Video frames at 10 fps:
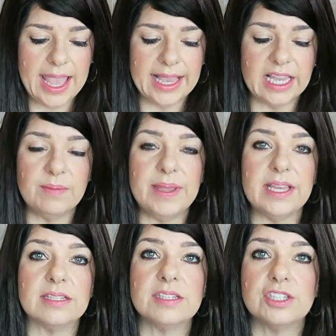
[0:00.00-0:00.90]
It could be
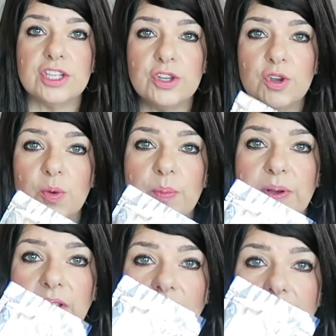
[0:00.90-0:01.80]
a soup,
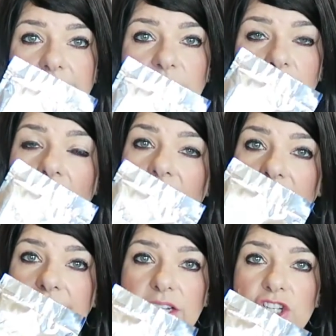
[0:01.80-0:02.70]
like the
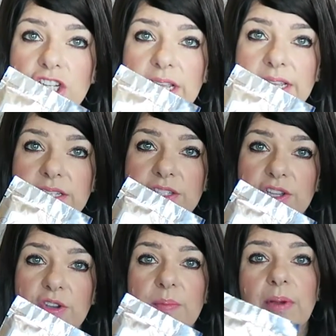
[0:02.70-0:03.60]
broccoli and cheese
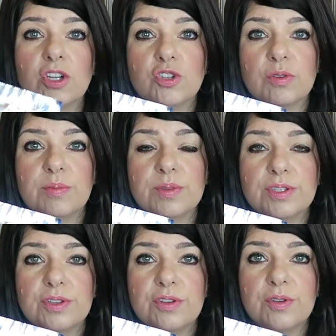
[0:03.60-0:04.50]
soup, mushroom
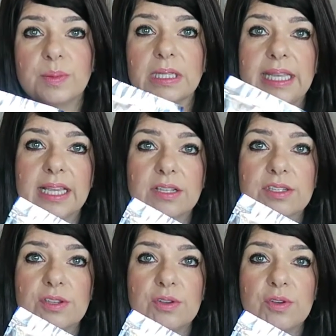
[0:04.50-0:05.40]
soup, leek
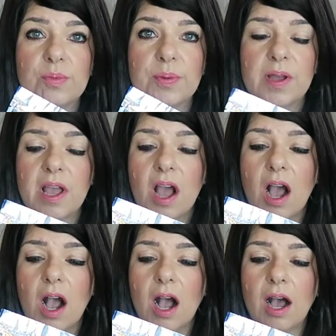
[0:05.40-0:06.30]
soup,
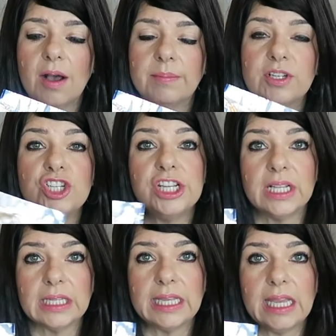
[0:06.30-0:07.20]

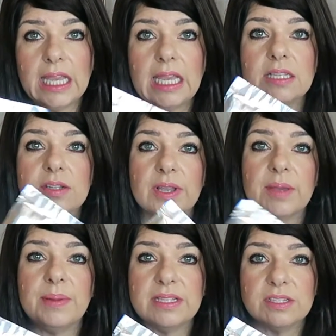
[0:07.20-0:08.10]
chili, so it
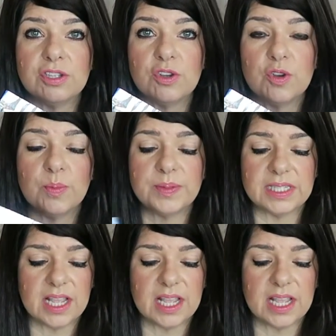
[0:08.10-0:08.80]
could be soups,